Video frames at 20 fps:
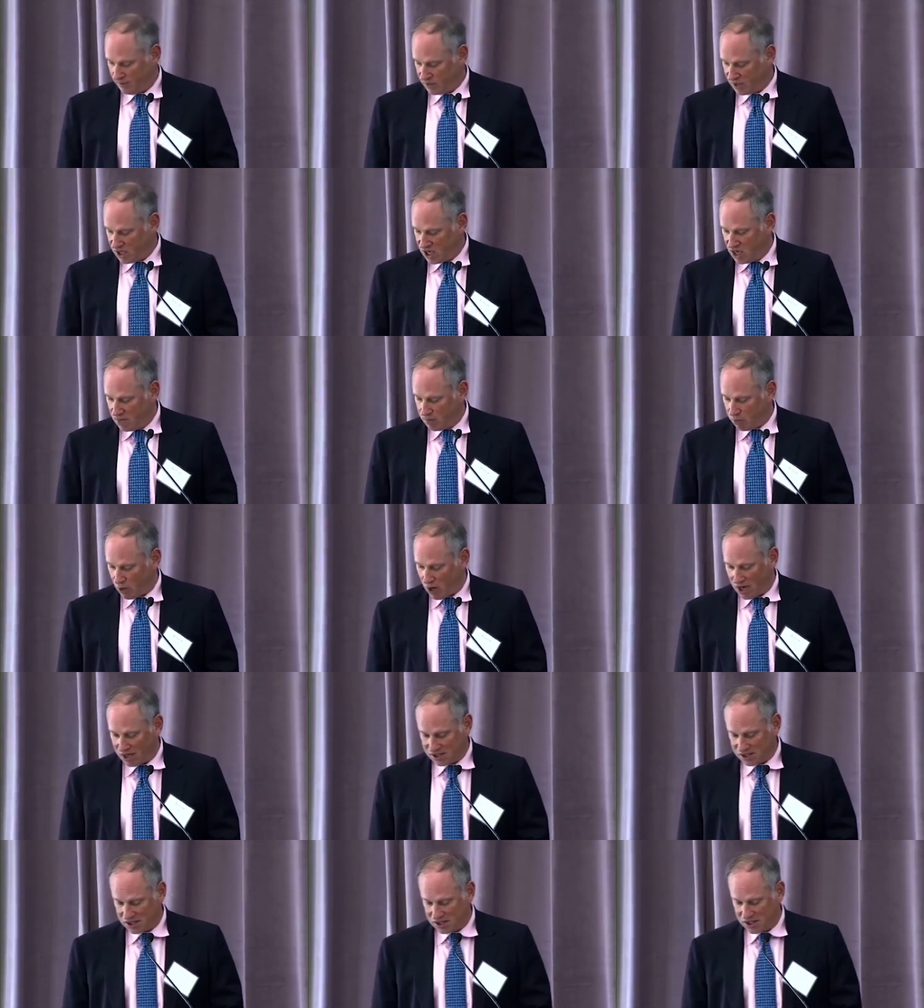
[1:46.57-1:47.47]
keep
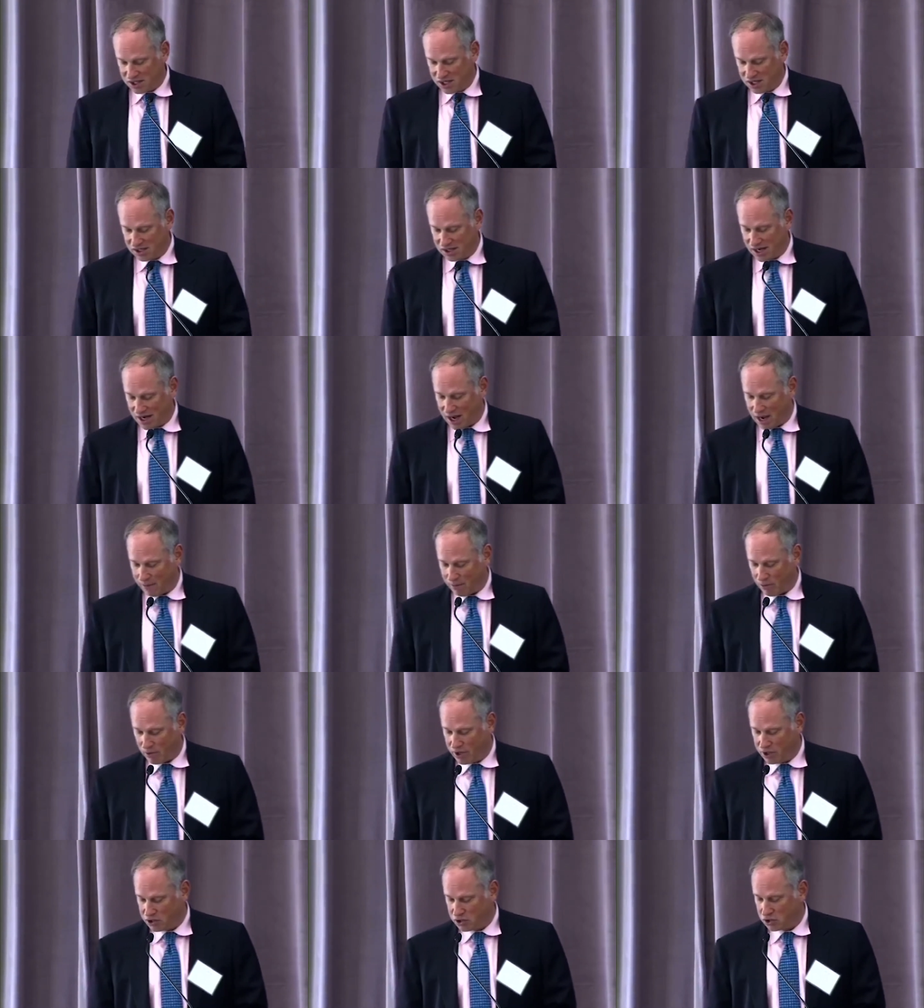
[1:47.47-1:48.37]
processes and
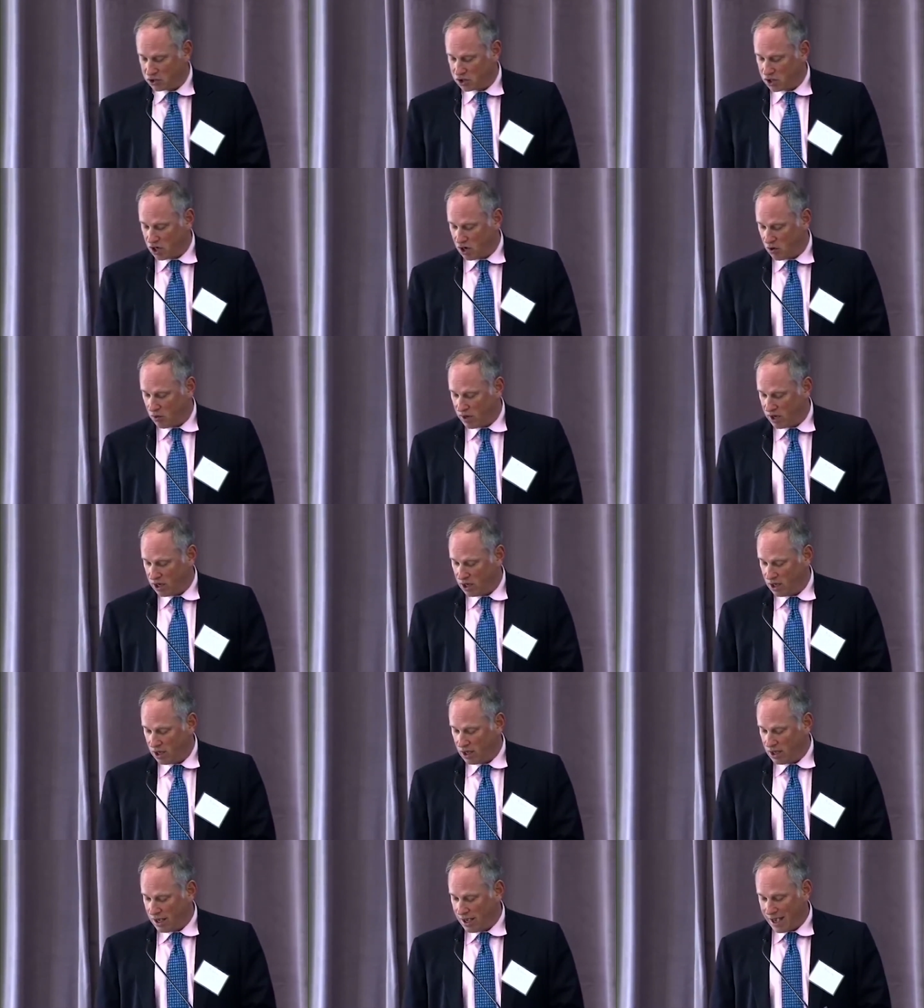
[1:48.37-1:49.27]
operations going,
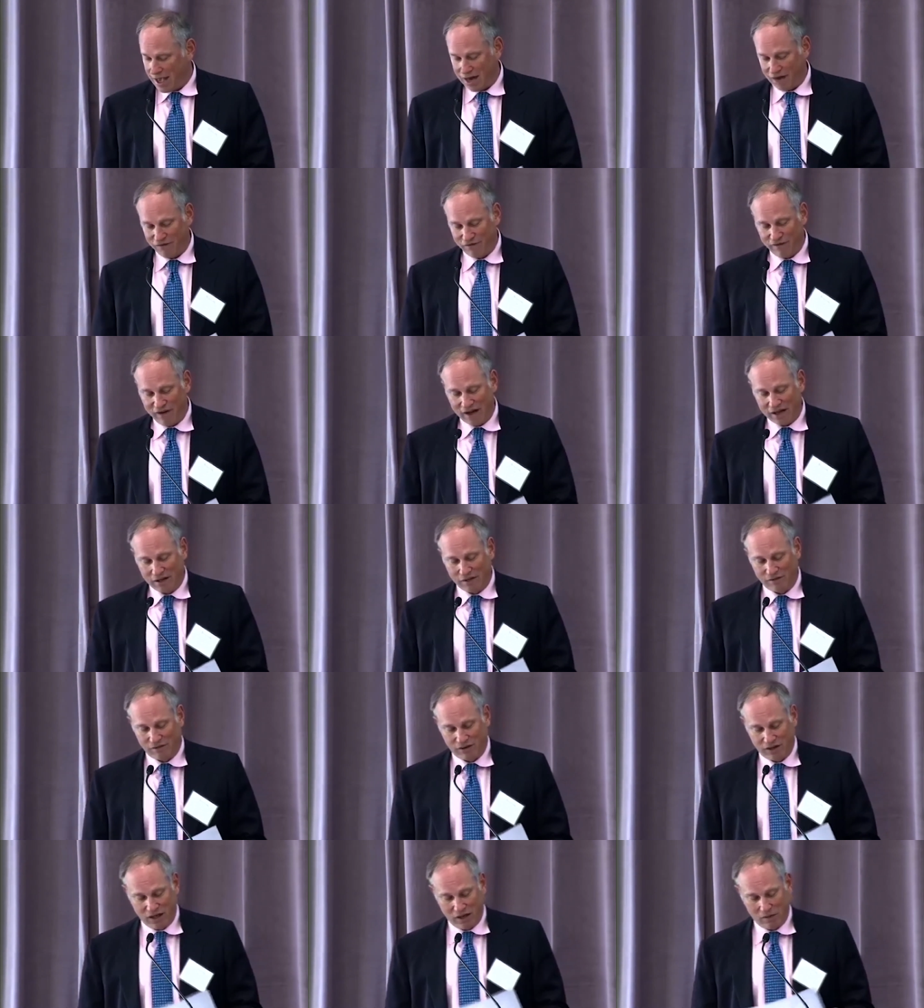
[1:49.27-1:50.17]
and
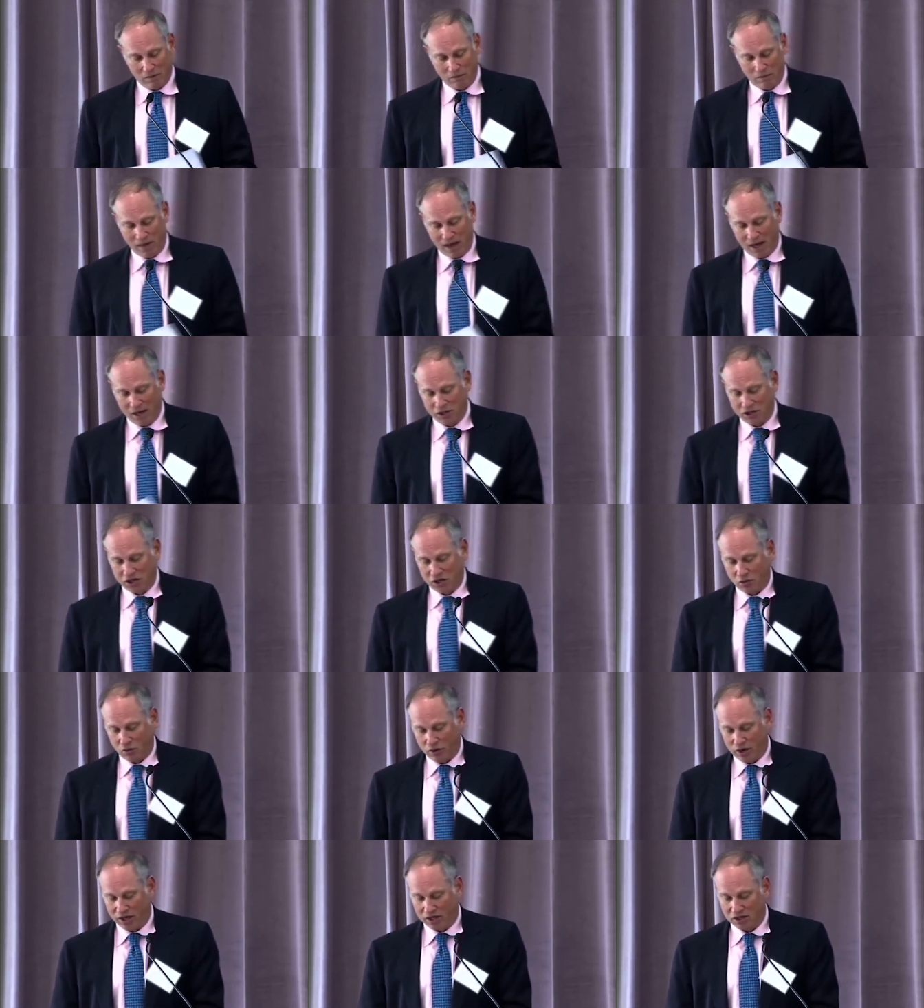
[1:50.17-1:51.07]
effectively
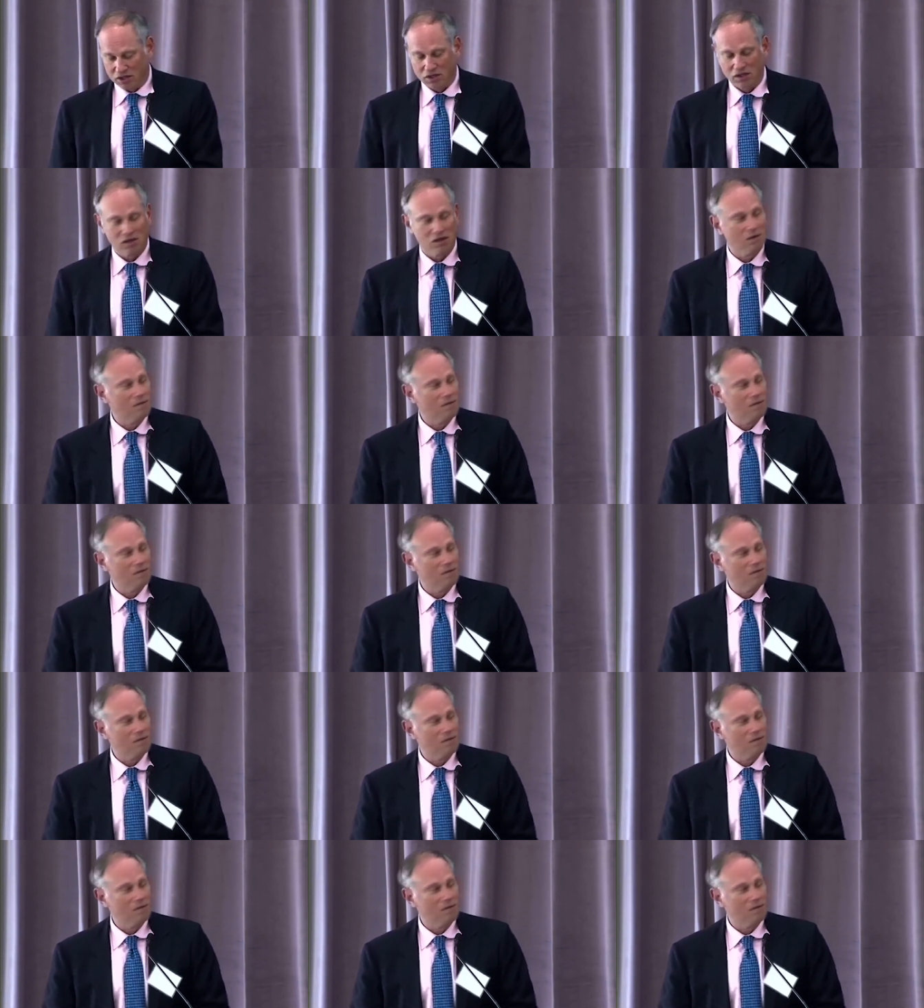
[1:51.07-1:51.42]
managing risk.